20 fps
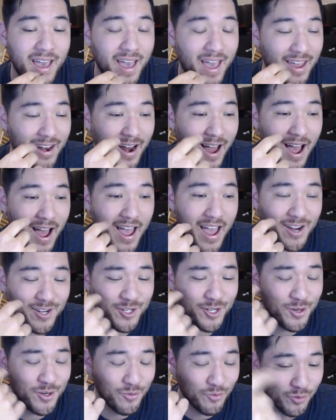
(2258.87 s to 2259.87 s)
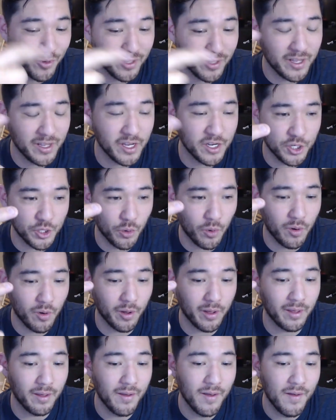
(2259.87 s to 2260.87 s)
and I actually really
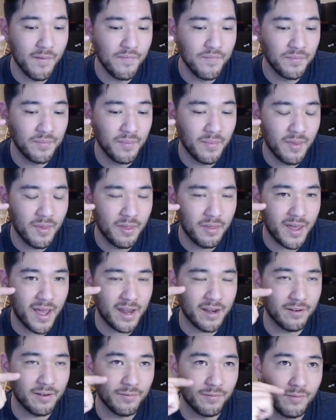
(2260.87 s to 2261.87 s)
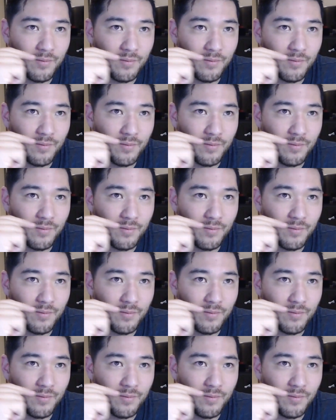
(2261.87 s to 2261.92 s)
enjoy that